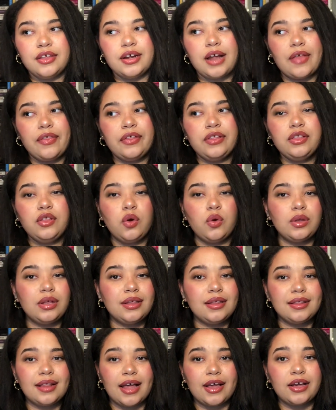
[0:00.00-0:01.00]
think the only
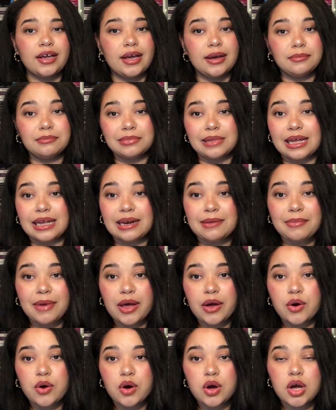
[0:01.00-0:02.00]
thing that I could complain
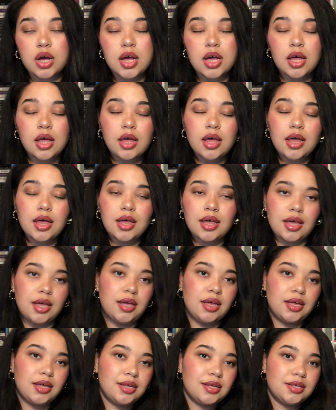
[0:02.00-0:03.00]
about
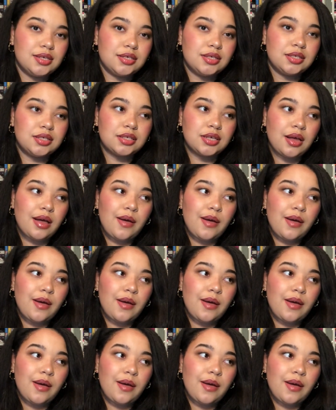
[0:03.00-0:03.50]
is,